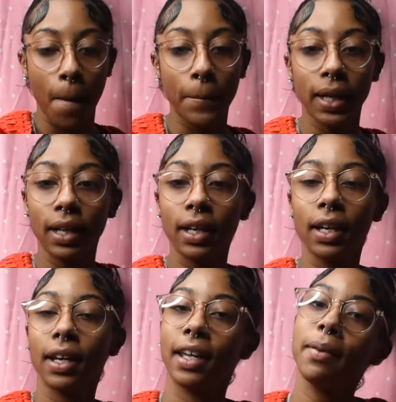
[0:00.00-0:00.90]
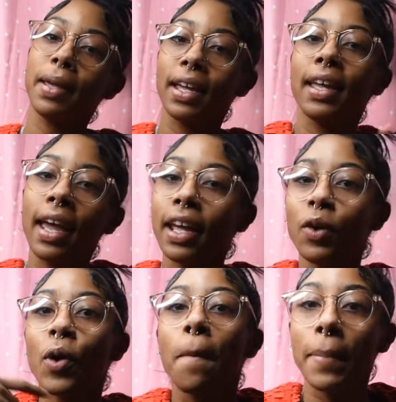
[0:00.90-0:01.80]
But MK gang,
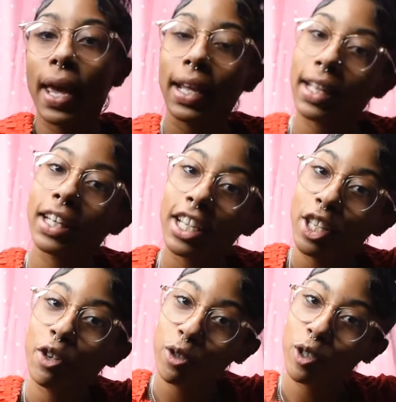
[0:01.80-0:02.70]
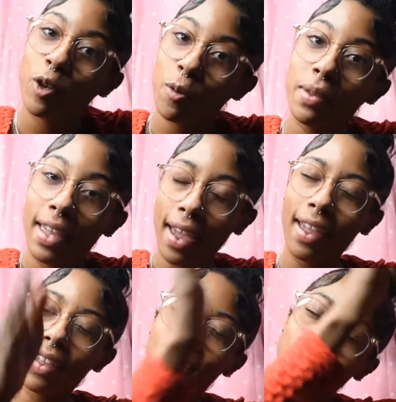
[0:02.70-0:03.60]
we're back in the YouTube
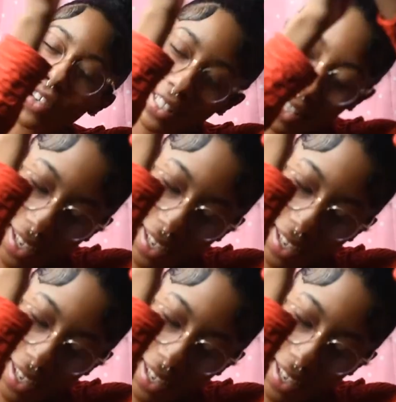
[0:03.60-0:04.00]
gang. Give us a